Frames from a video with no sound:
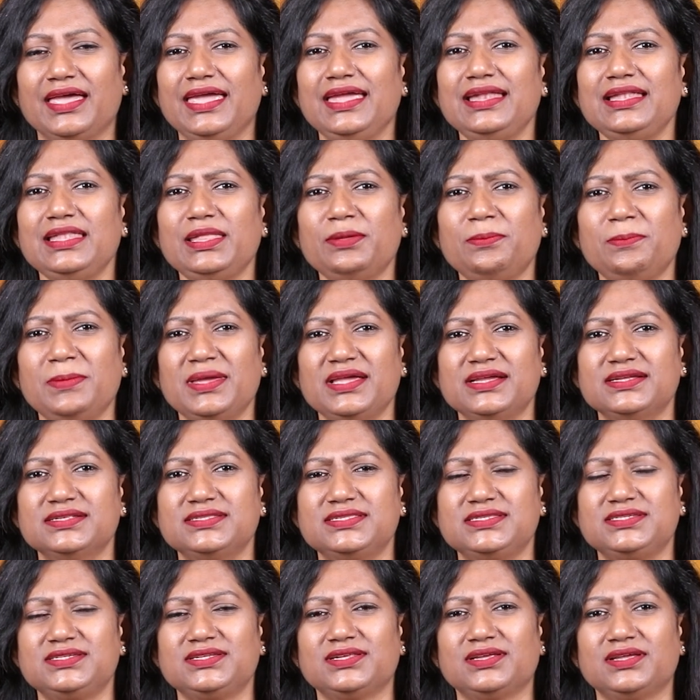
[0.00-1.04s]
in the
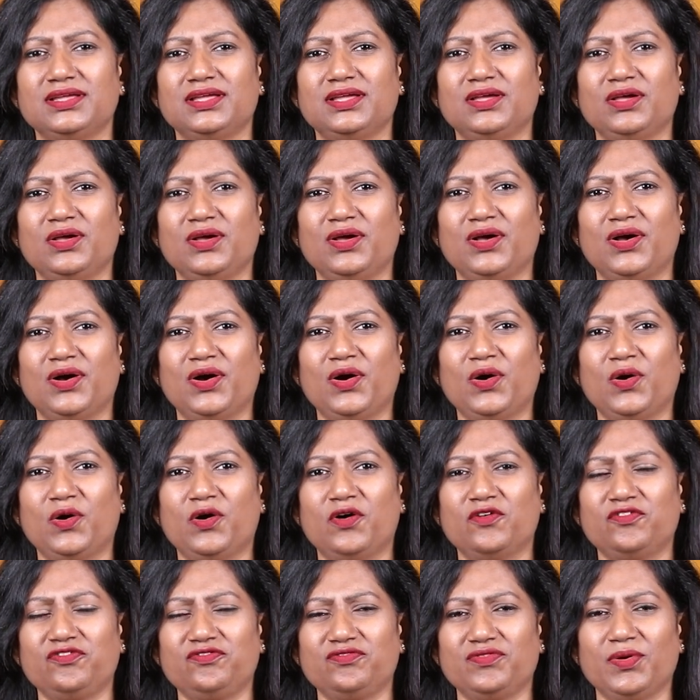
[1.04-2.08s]
midst
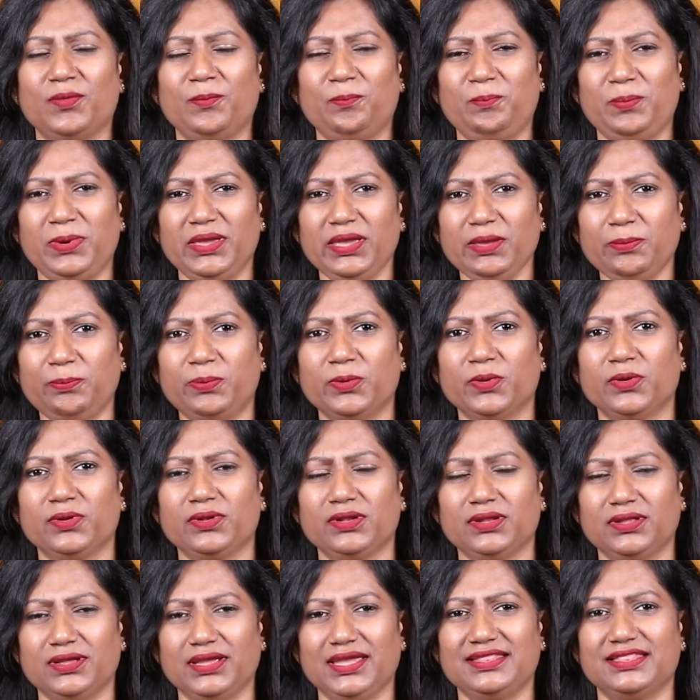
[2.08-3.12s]
of
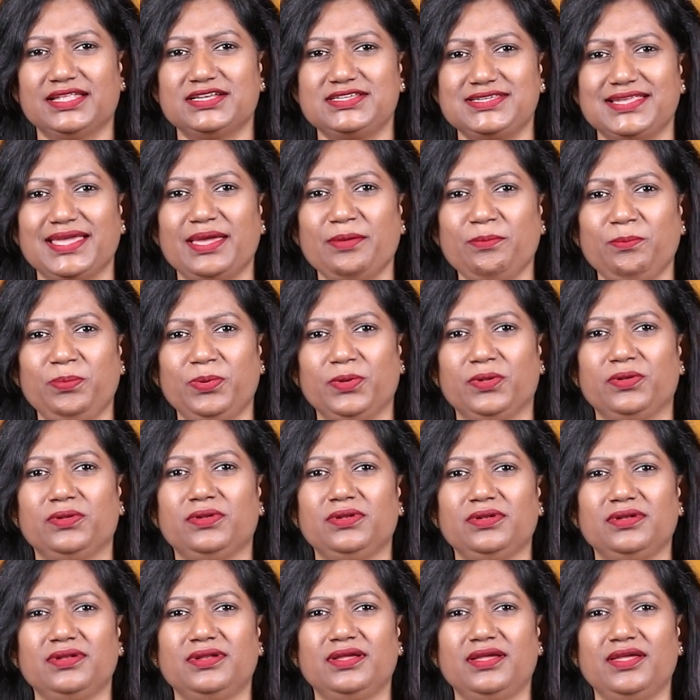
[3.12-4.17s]
people in the
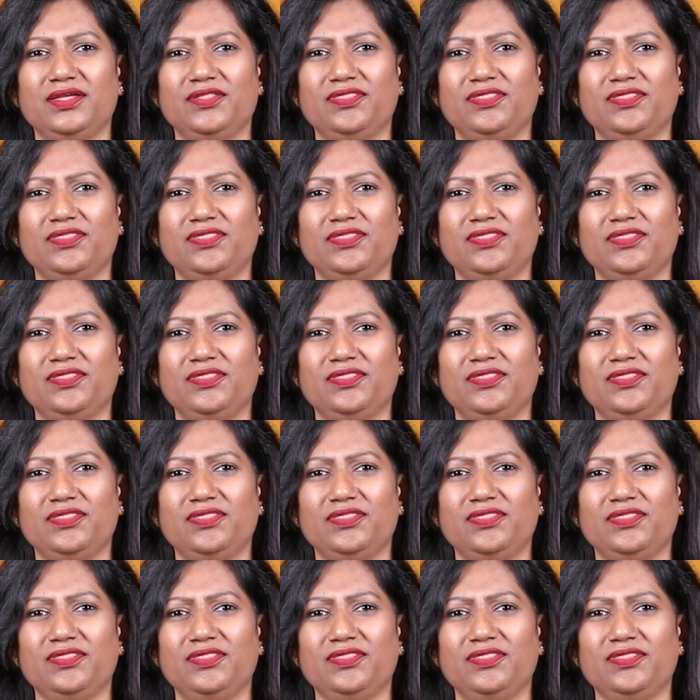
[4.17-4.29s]
temple